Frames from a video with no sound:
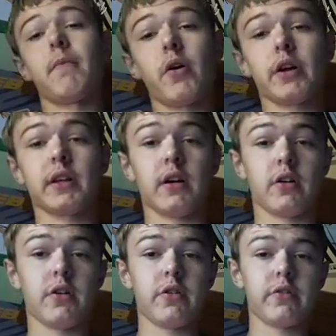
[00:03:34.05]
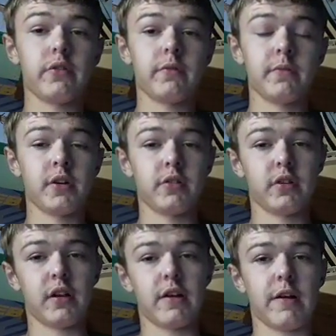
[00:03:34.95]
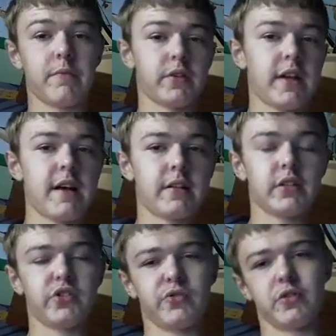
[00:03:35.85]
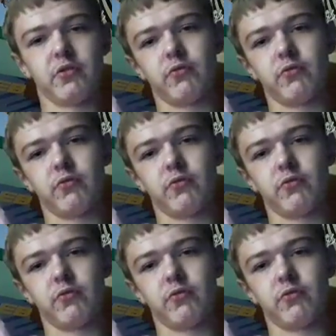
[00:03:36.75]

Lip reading: mine at home, at my nan's,